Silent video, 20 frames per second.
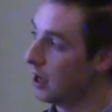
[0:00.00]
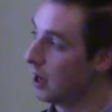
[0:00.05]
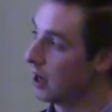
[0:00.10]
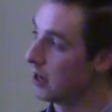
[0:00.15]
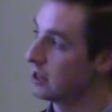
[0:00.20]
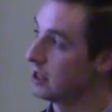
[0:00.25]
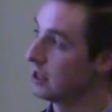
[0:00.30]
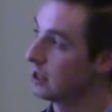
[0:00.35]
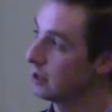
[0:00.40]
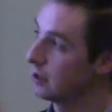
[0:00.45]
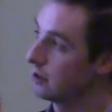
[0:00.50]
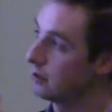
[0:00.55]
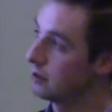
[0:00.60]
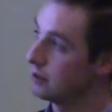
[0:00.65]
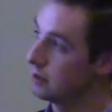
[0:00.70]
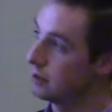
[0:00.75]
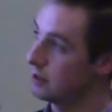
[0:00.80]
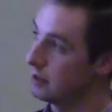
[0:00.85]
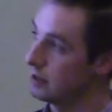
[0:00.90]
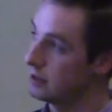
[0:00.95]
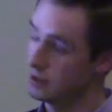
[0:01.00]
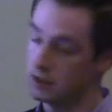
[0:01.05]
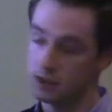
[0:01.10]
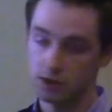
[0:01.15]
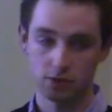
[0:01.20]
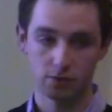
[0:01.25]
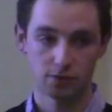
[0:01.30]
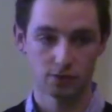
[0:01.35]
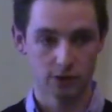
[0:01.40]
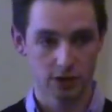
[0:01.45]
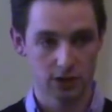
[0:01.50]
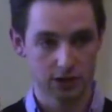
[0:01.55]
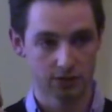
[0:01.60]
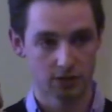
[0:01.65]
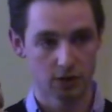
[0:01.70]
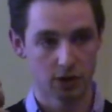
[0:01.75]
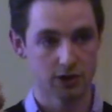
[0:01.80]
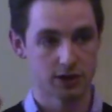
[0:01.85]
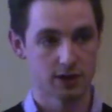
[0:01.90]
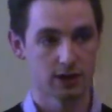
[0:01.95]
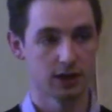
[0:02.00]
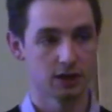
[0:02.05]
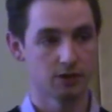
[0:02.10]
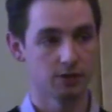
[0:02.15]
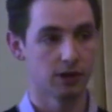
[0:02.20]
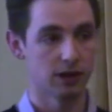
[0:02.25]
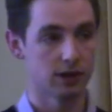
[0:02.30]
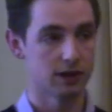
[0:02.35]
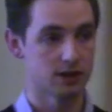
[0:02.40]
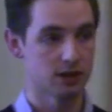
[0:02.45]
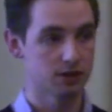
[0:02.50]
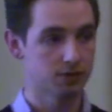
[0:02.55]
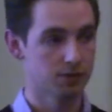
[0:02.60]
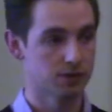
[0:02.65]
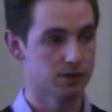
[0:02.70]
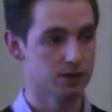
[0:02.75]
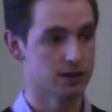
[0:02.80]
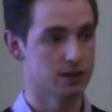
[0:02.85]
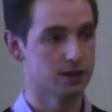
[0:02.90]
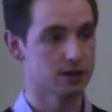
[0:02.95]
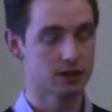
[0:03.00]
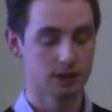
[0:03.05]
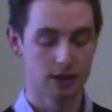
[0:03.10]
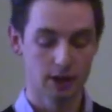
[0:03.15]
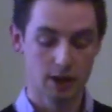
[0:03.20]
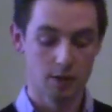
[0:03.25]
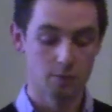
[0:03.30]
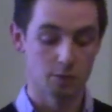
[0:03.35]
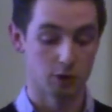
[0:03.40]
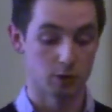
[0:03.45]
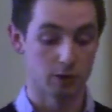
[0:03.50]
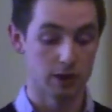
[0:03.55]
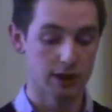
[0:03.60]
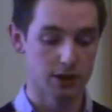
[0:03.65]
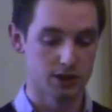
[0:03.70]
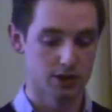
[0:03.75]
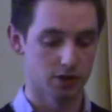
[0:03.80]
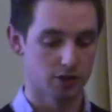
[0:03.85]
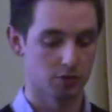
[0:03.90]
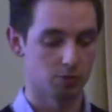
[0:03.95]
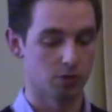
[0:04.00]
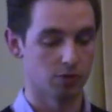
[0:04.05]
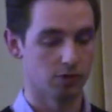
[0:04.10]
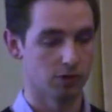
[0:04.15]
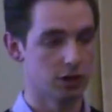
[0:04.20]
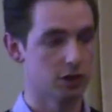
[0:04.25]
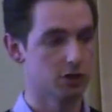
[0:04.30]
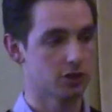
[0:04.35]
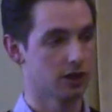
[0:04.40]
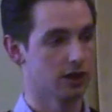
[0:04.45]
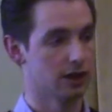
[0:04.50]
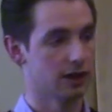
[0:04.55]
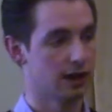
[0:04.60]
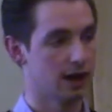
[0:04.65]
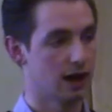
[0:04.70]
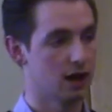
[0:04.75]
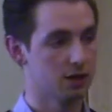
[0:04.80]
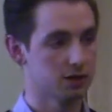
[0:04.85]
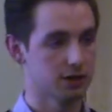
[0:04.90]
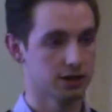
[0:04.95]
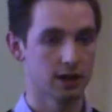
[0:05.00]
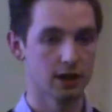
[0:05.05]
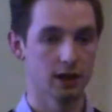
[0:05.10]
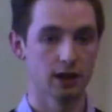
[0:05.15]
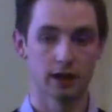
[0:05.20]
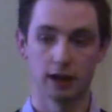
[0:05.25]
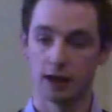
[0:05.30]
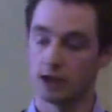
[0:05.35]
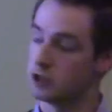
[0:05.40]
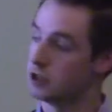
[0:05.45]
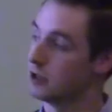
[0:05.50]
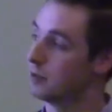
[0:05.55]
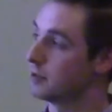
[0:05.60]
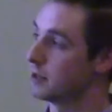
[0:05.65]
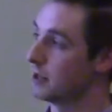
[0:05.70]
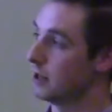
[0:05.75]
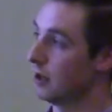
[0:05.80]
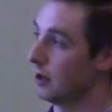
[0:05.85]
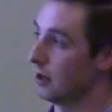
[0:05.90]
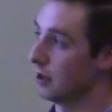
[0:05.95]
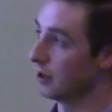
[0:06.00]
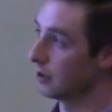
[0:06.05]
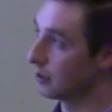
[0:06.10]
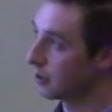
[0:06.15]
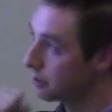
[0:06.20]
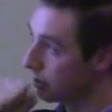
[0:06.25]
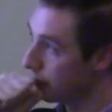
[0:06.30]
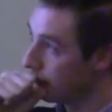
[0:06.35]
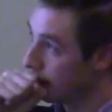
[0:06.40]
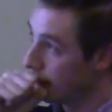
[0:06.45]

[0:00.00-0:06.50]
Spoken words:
I think these are very significant differences between the sort of provincial and large-scale kingships in Ireland.